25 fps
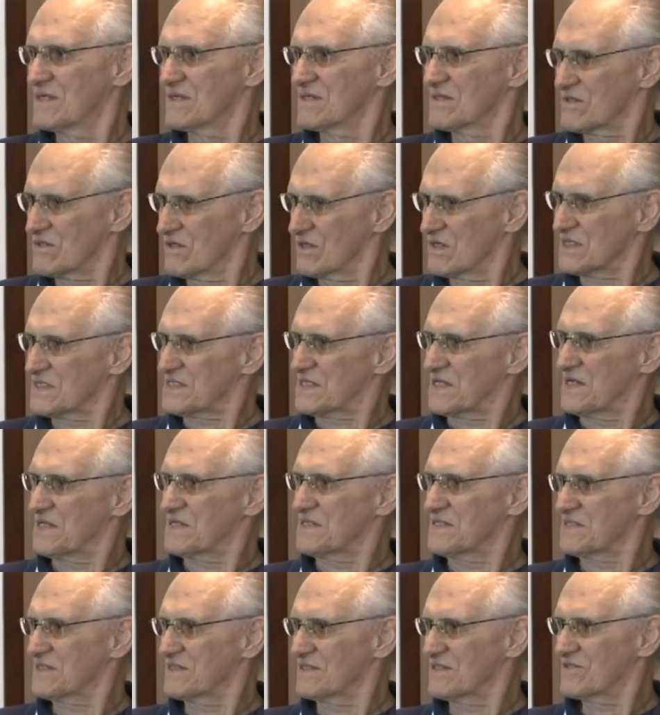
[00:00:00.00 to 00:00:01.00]
to
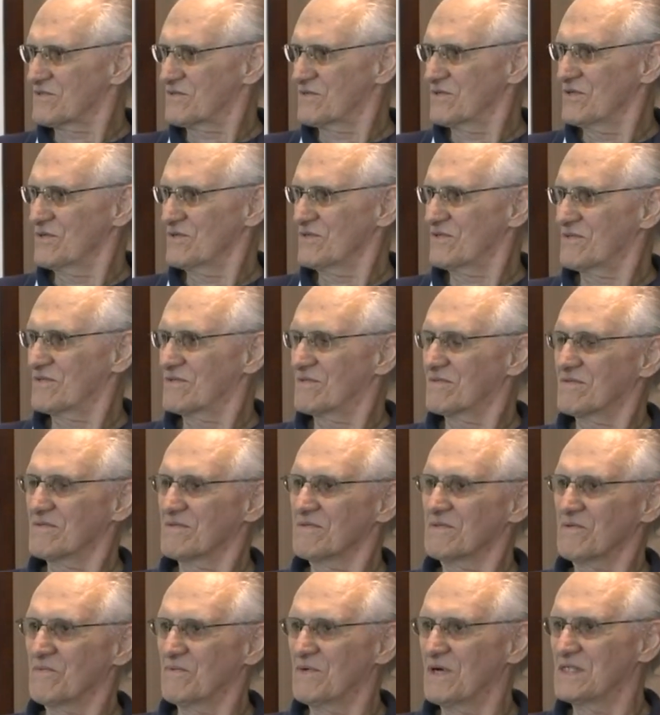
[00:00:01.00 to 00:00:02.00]
tell you the truth,
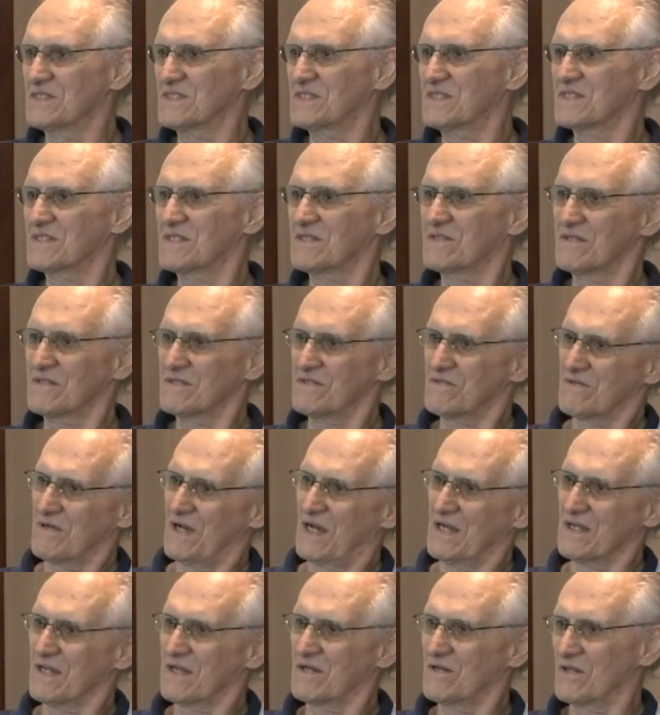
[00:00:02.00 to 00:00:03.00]
the ones that's going to
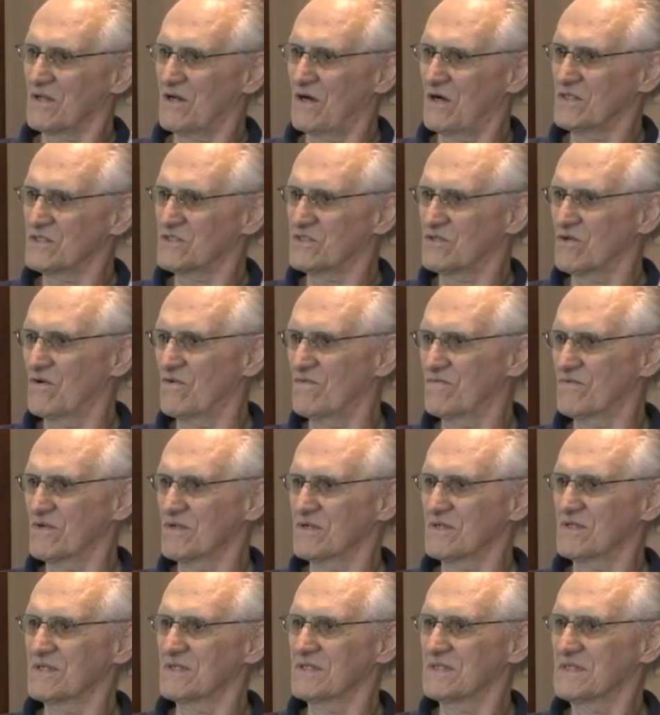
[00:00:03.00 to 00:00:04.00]
try to gloss
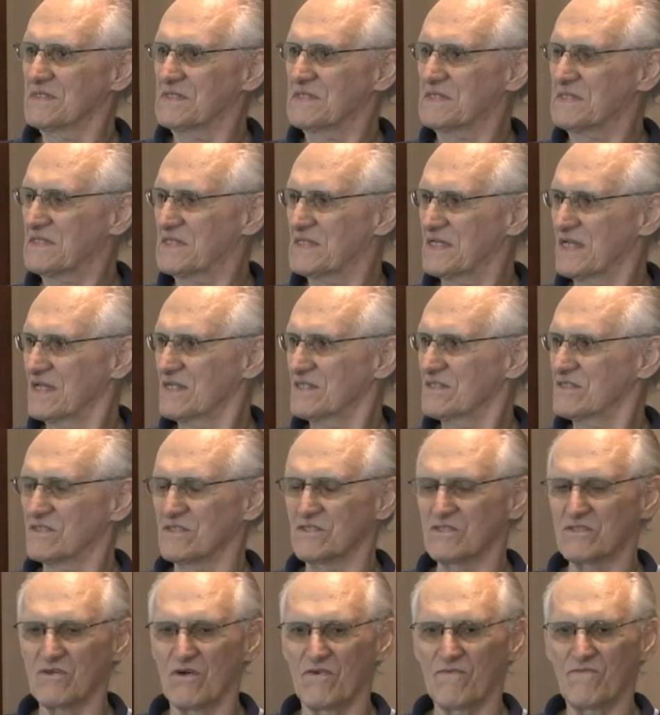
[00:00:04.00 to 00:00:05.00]
over and things
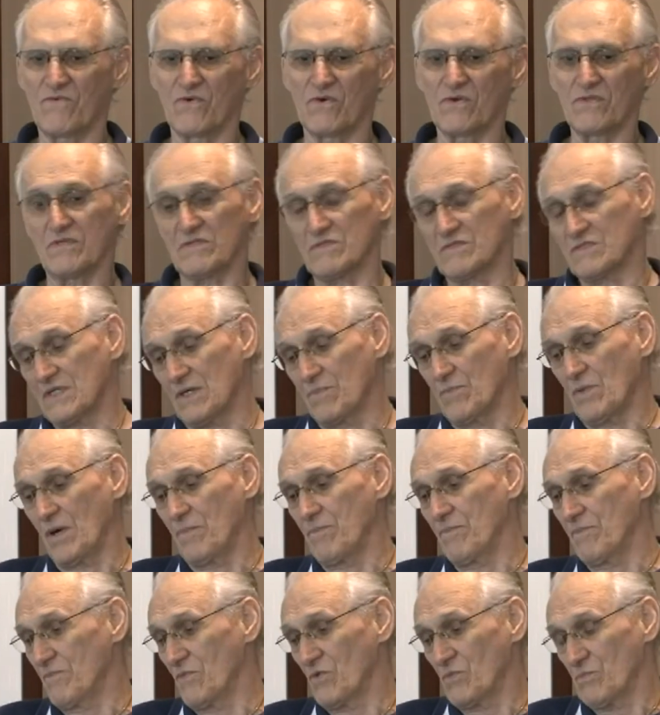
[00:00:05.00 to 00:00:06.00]
and so forth, and some of
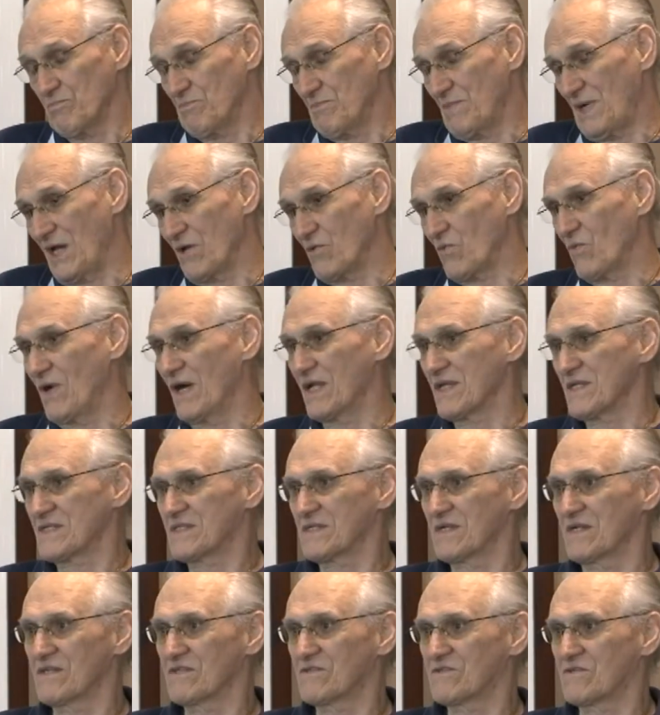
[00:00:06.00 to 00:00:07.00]
them might want to
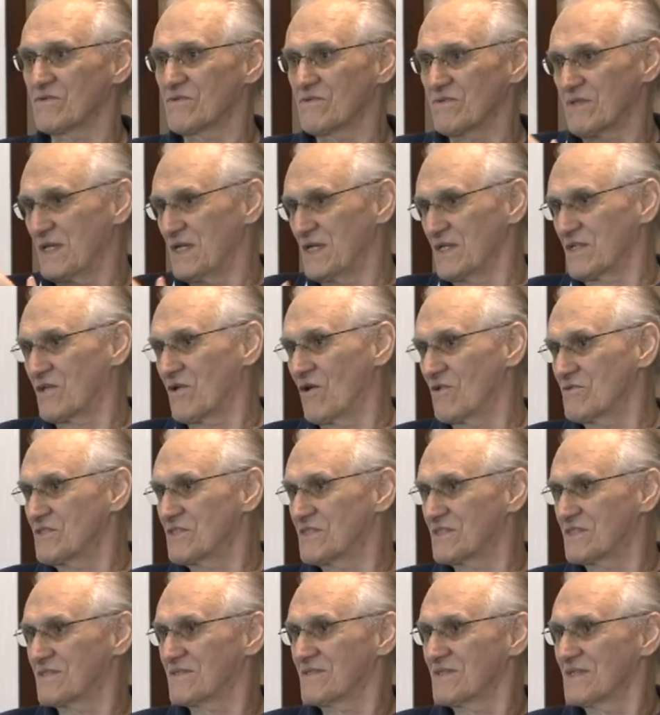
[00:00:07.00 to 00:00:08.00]
tell you the truth. The head
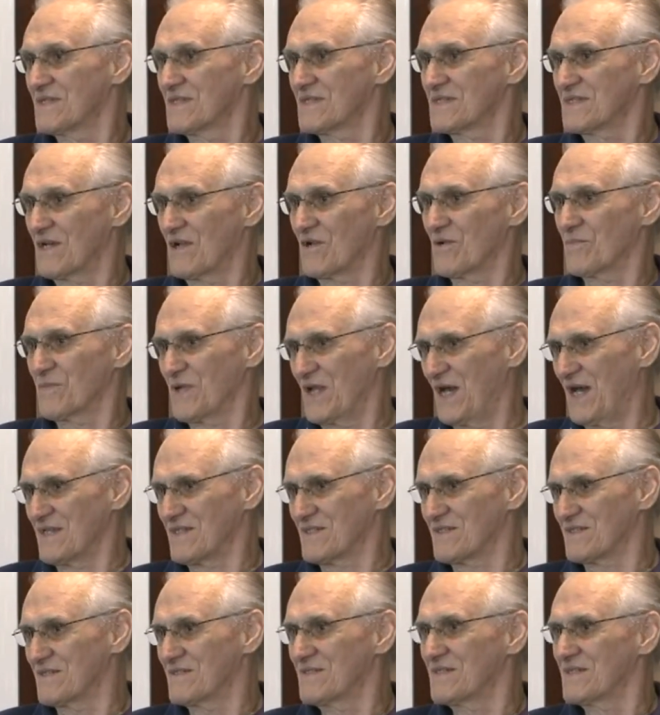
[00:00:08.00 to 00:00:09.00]
coach tell them
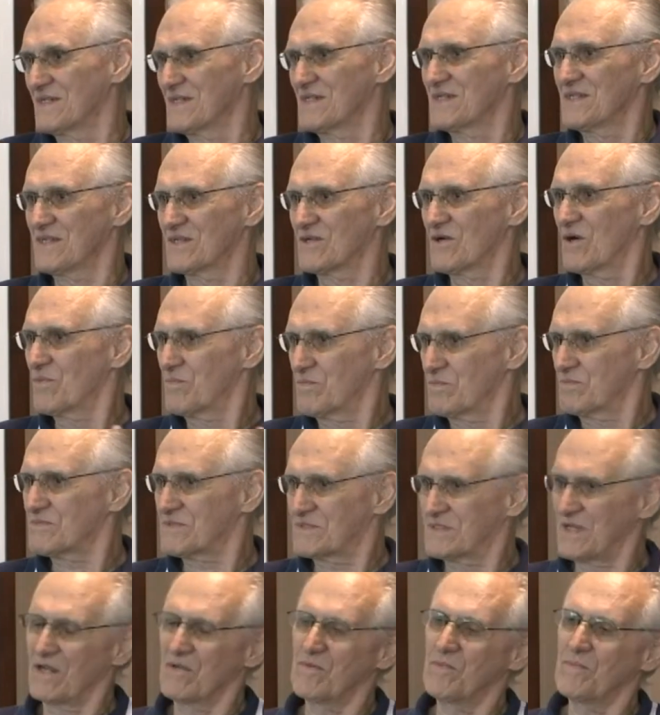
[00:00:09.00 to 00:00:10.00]
not to, you know,
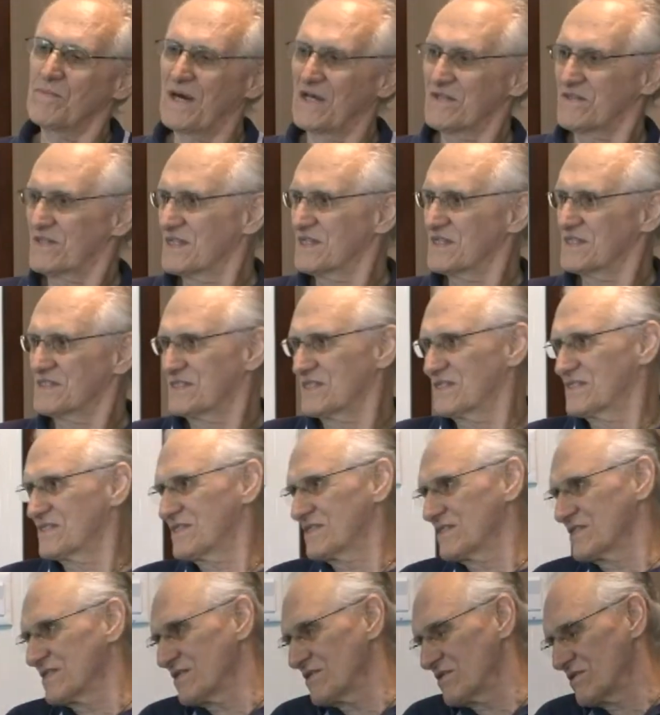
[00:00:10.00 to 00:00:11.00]
tell them about this
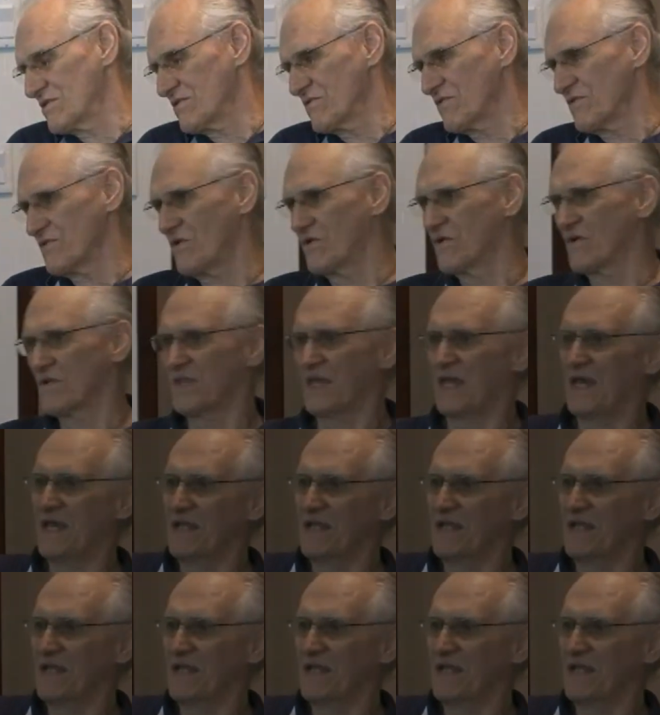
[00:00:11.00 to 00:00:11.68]
incident or that